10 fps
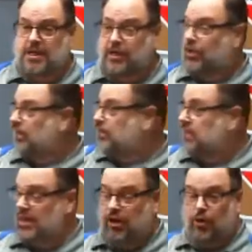You can see
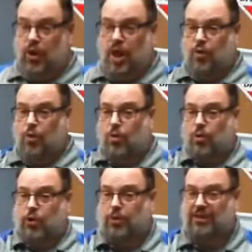here a lot of what we're
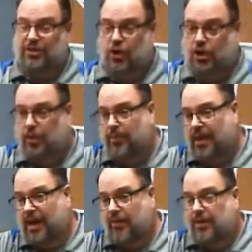going to be talking
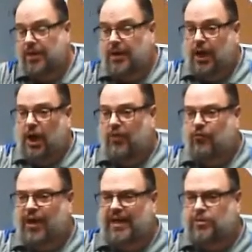about. For
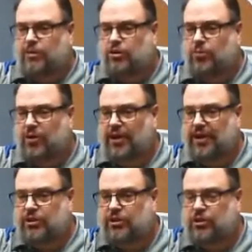hazardous
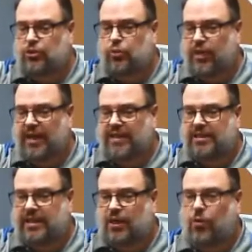communications in
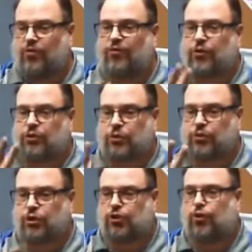2018, I want to focus on
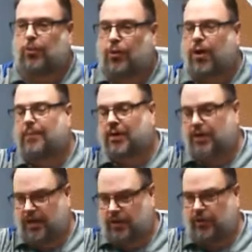two primary
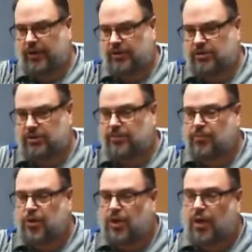areas.
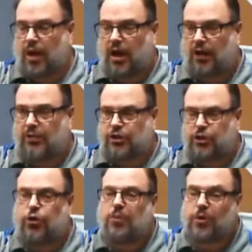The
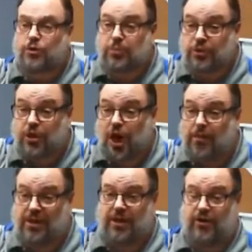two most
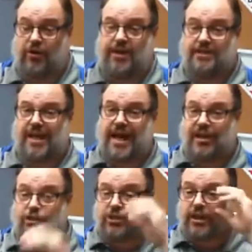predominant areas,
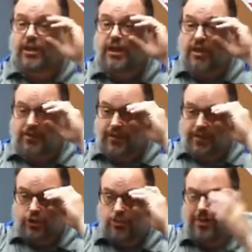actually, that
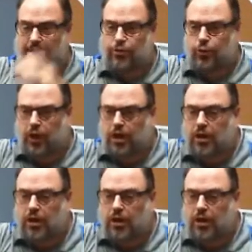Spectra